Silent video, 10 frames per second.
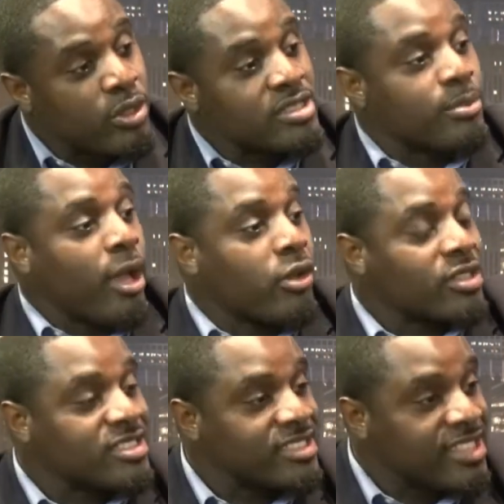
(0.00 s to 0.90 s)
It's about a
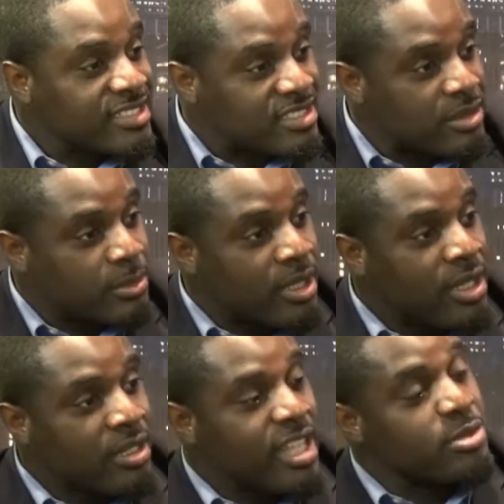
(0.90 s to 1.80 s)
system
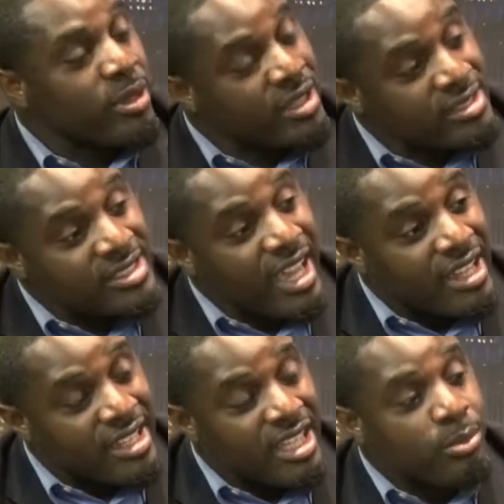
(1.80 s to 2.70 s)
that's been
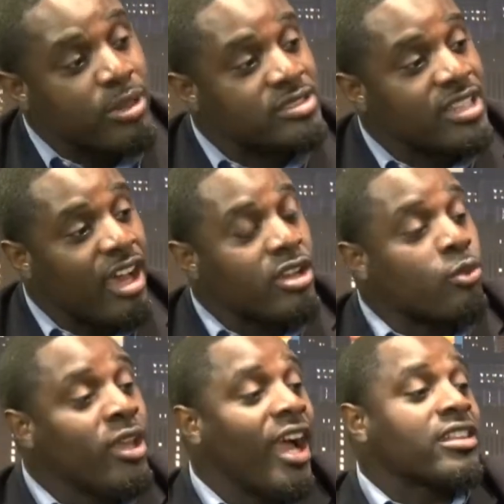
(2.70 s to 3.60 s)
designed to keep us down, and
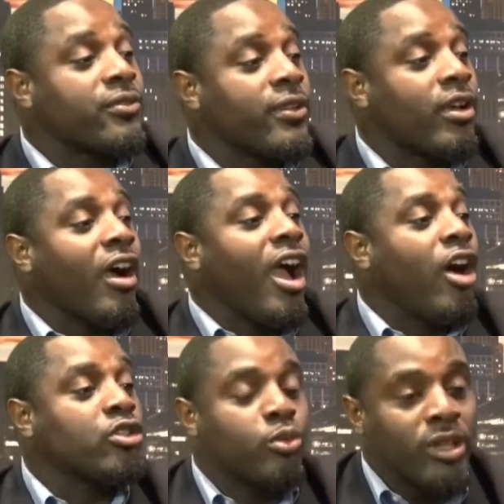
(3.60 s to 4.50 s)
we have to figure out how
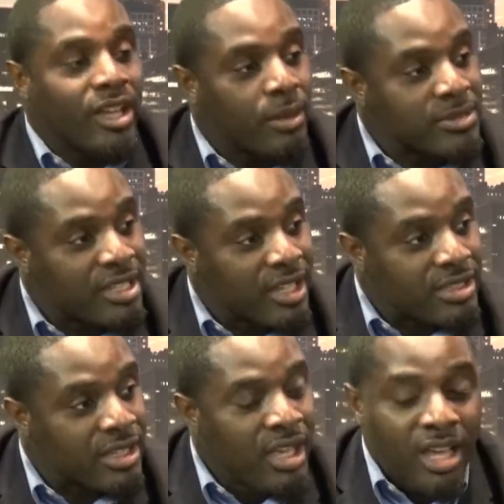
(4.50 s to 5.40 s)
do we come together,